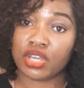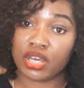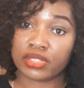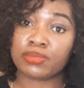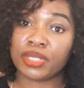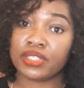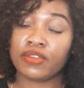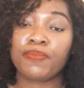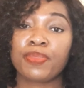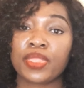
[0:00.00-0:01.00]
your husband,
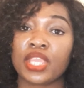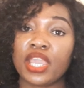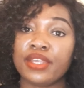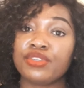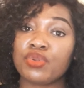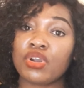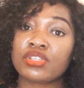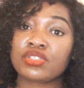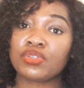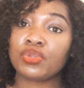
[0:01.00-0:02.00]
and you
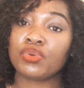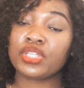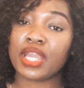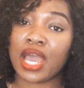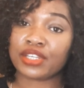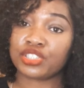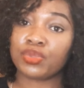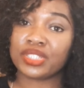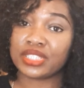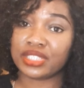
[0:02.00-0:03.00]
also know the
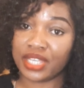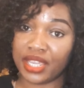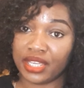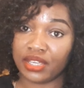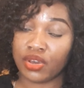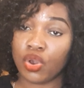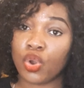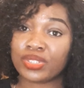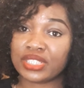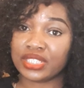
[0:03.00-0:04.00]
actual day
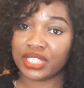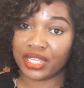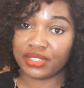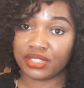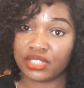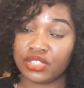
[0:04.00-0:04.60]
or date